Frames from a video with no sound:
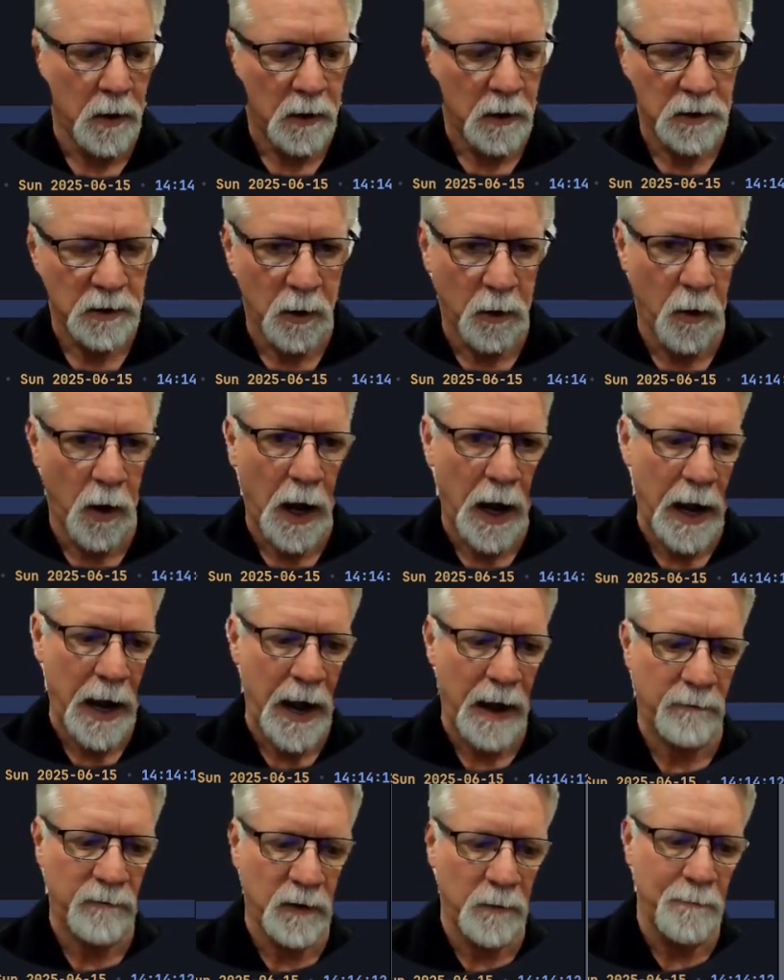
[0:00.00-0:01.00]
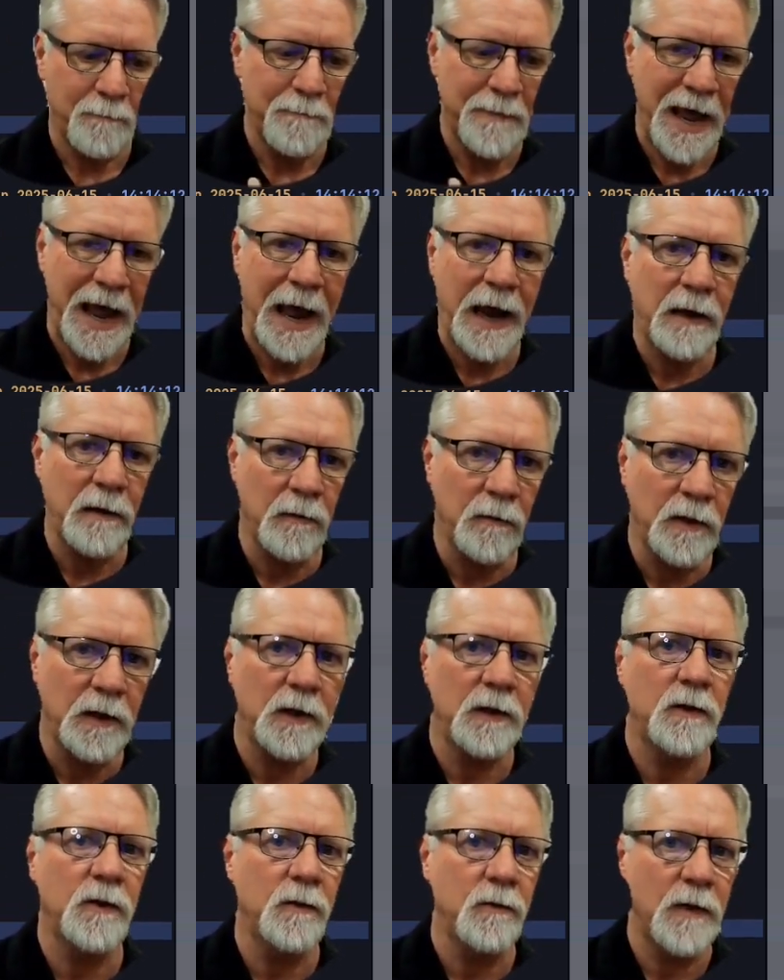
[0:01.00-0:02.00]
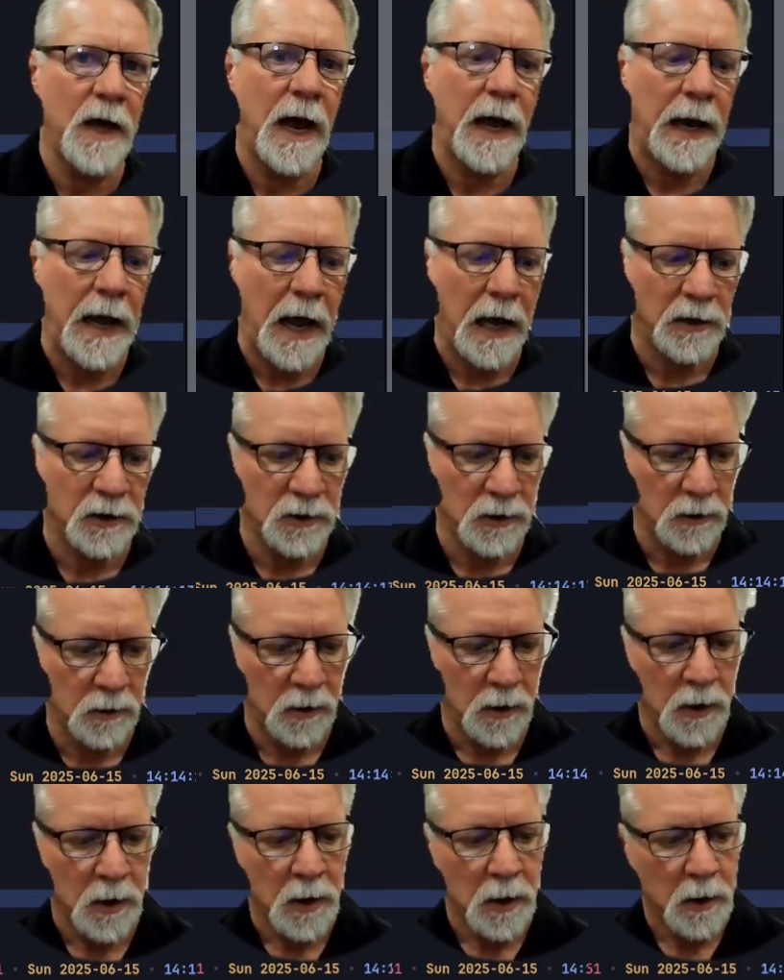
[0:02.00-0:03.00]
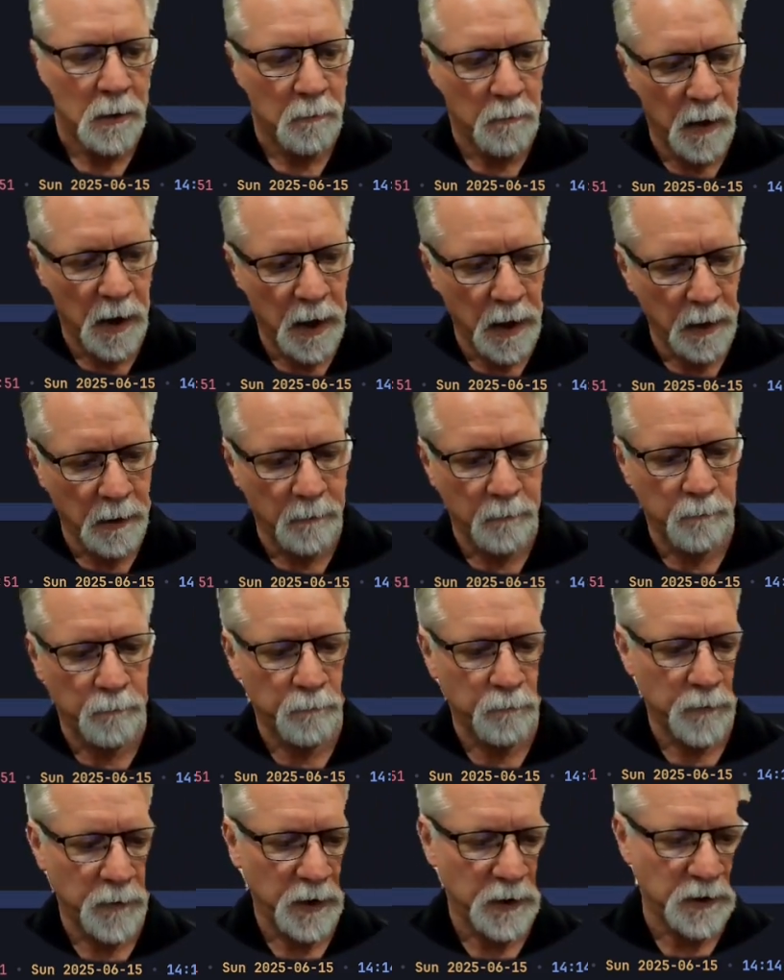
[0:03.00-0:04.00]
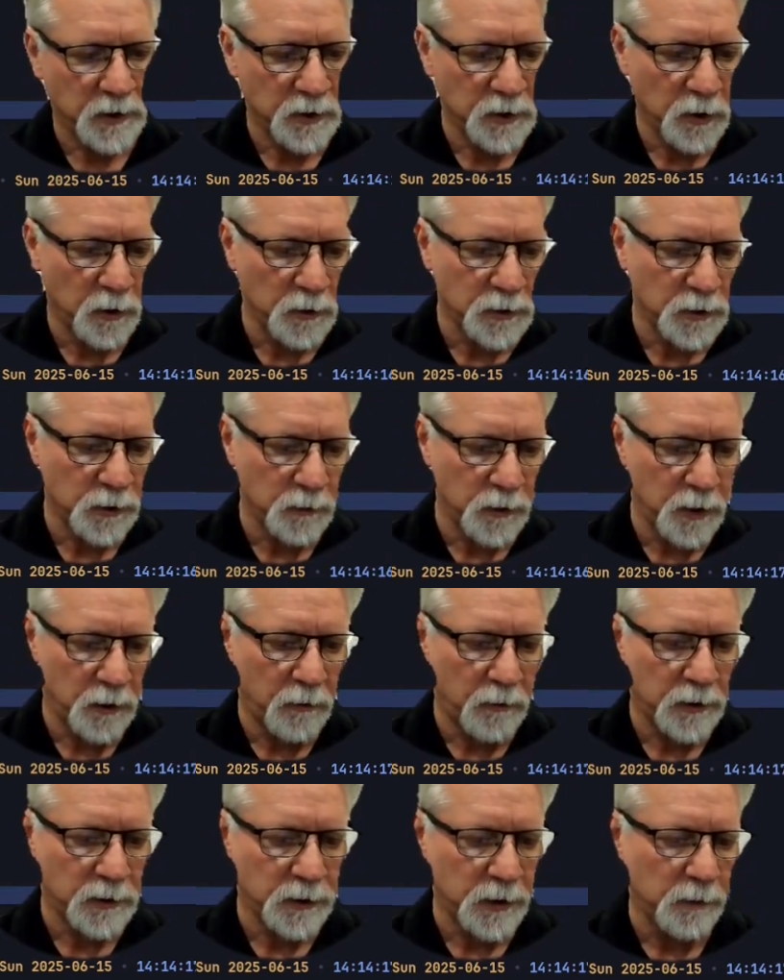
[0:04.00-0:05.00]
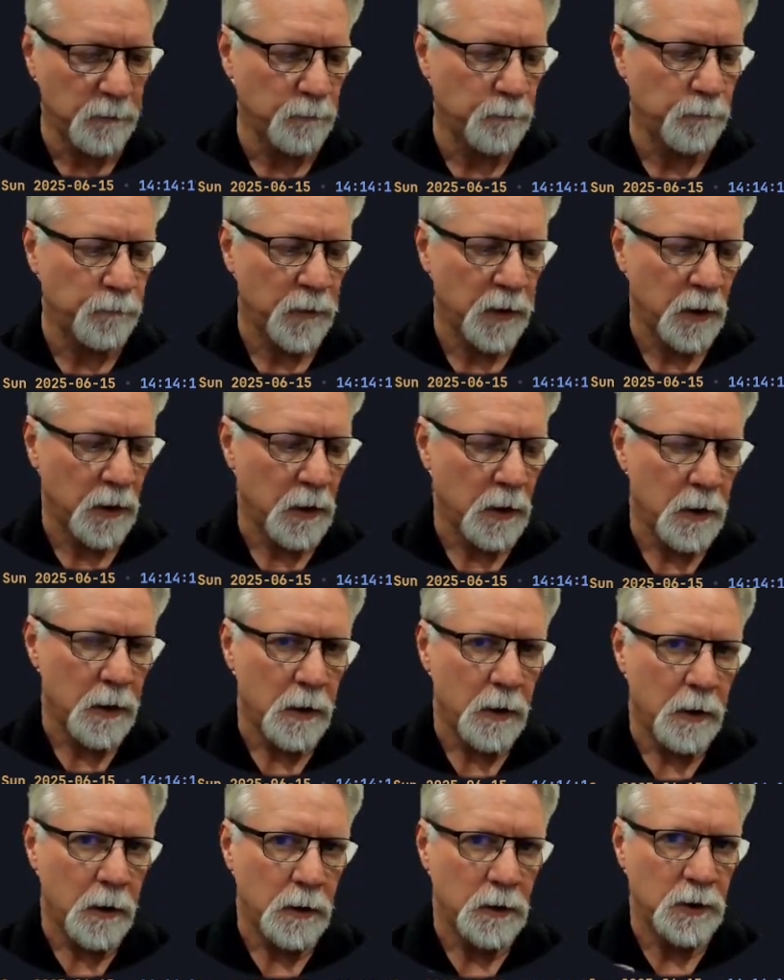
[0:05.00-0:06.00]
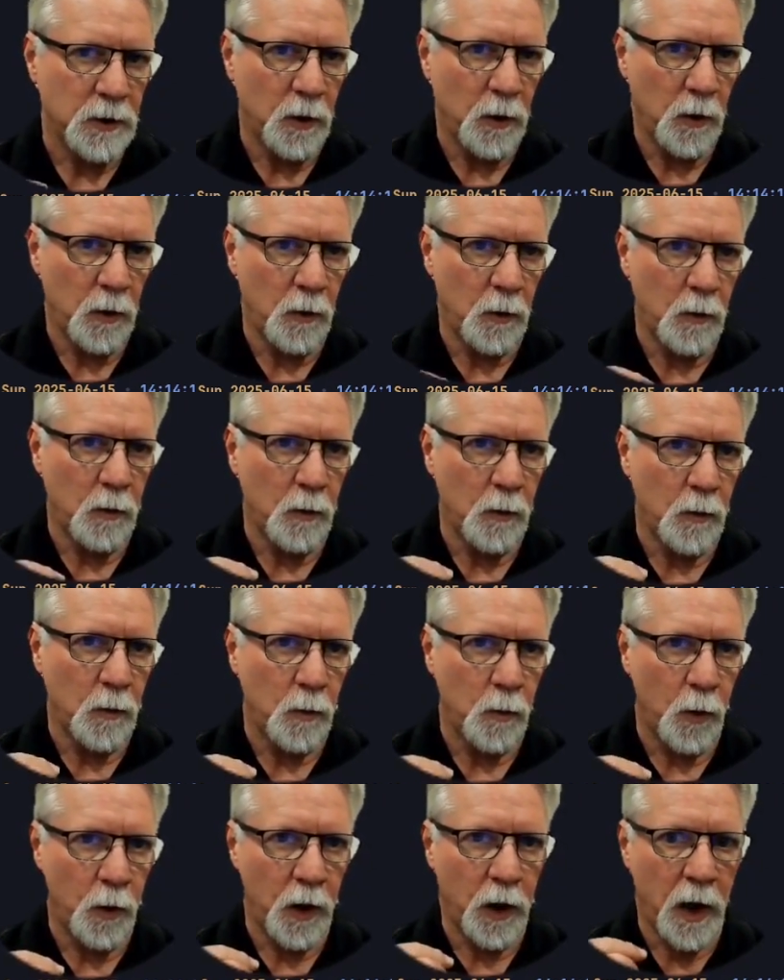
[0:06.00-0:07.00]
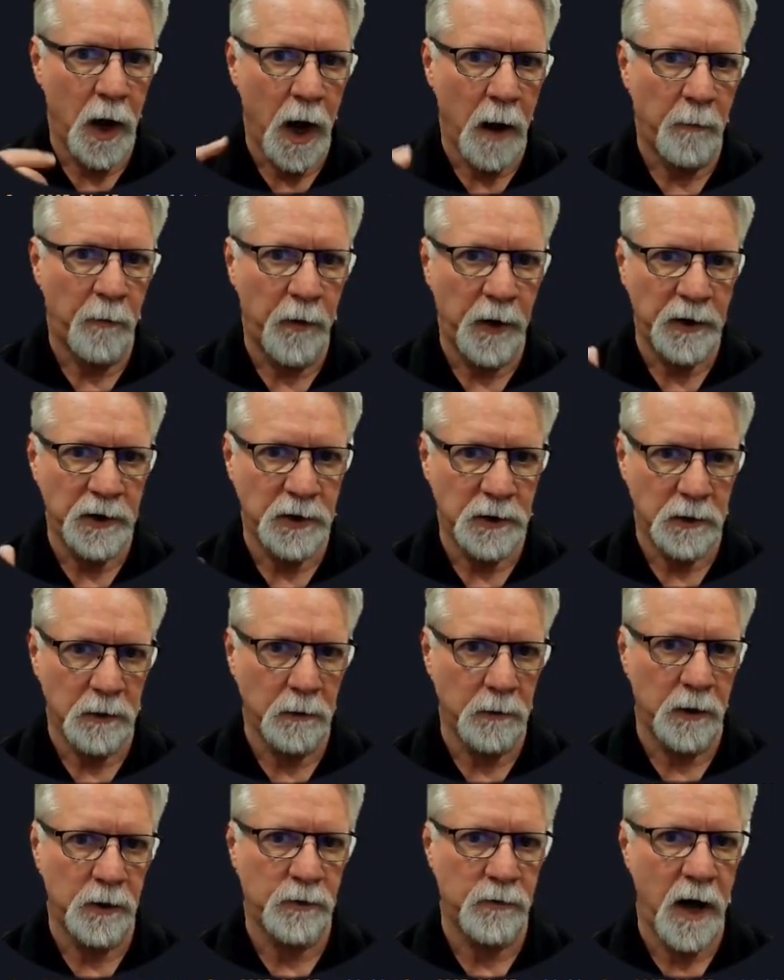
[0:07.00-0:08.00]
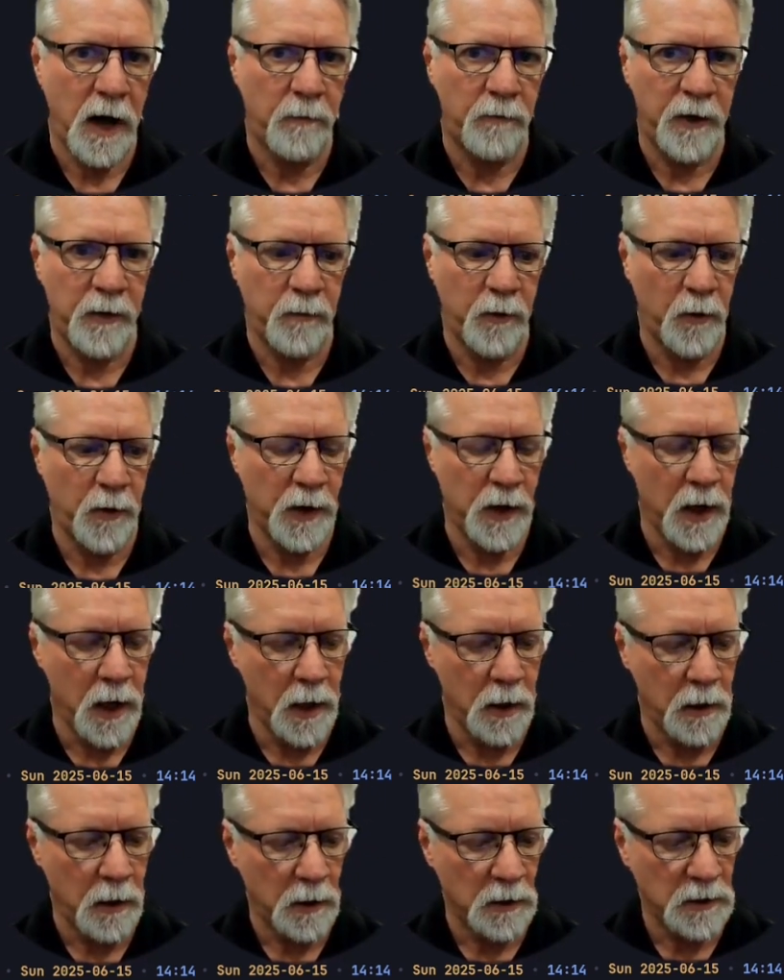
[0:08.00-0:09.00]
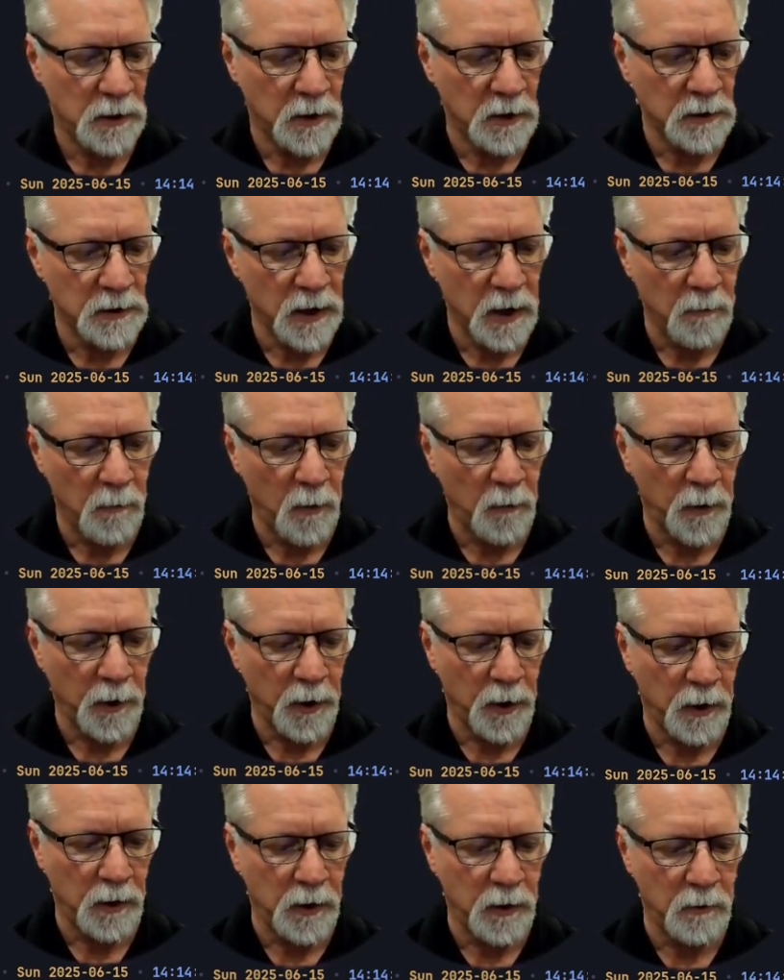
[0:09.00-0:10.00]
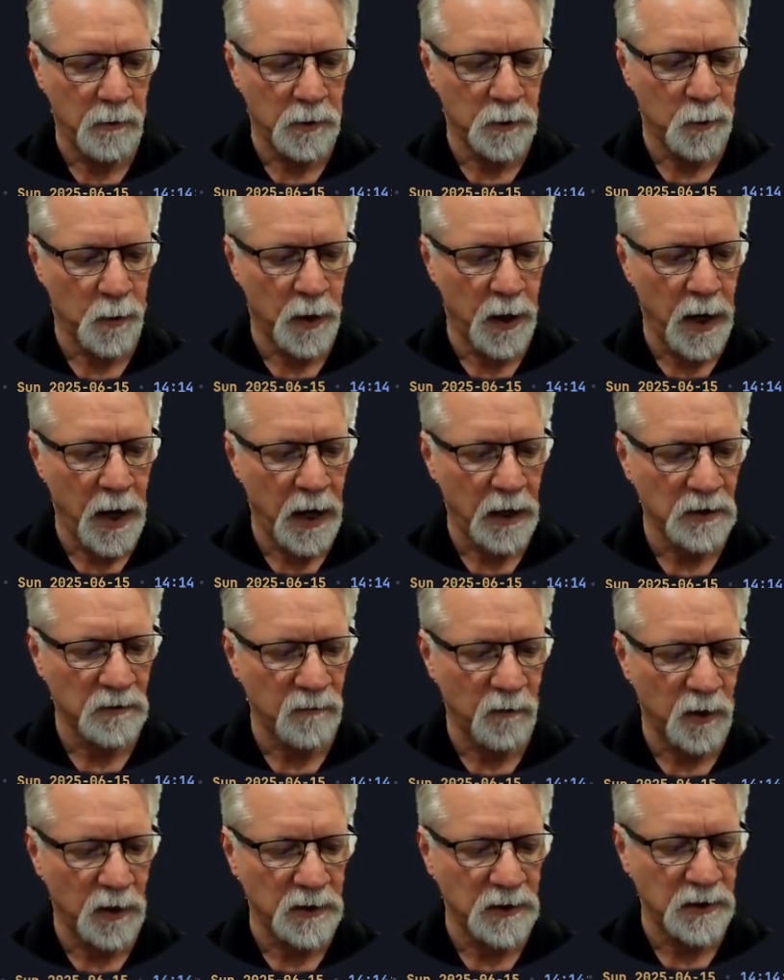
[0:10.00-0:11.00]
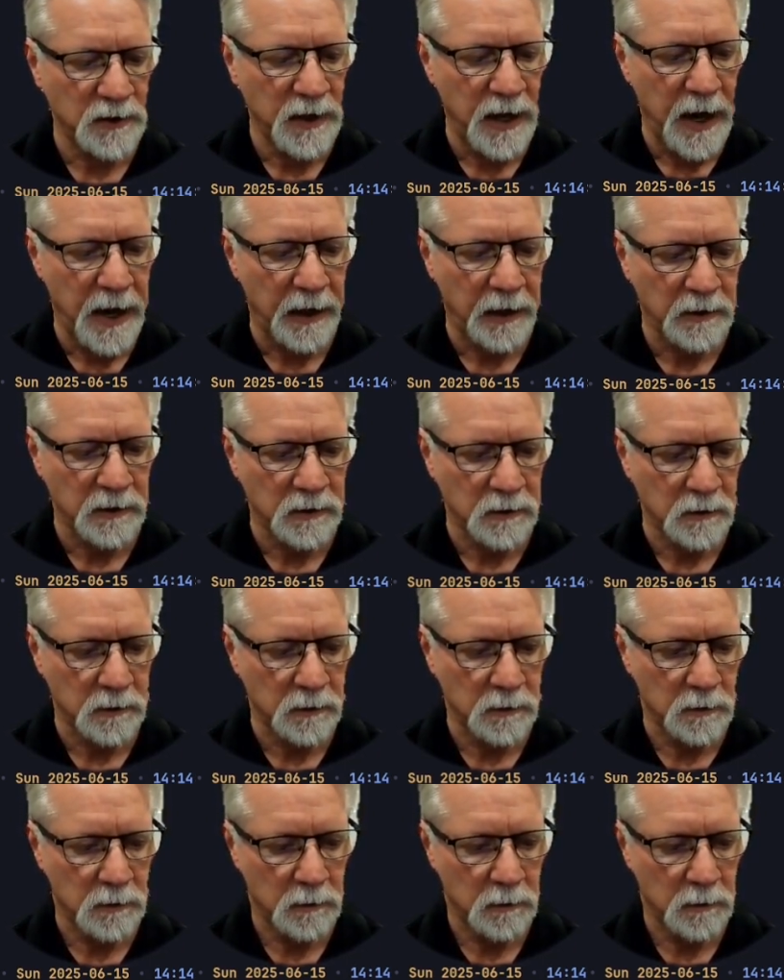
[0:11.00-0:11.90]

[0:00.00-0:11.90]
So I have to manually do that action. But this is also interesting. So we're going to operate just on the trap repo again. So this time what we're going to do is we're going to ask for a status.